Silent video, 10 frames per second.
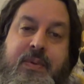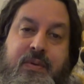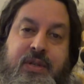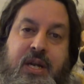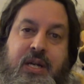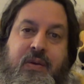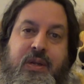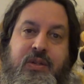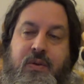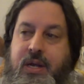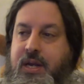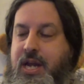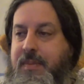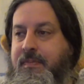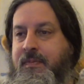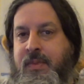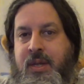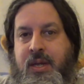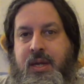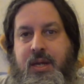I was hungry, so I got up.
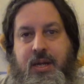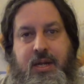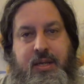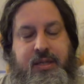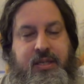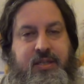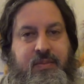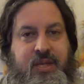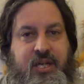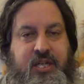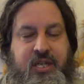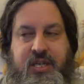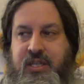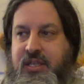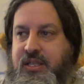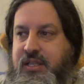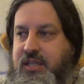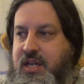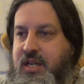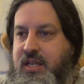Uh, did some dishes,
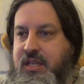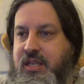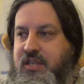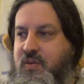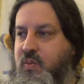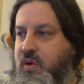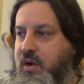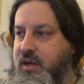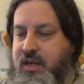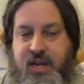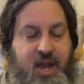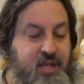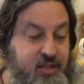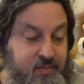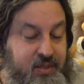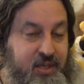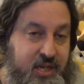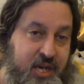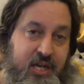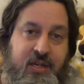uh, did some work, I had something to
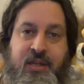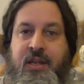eat.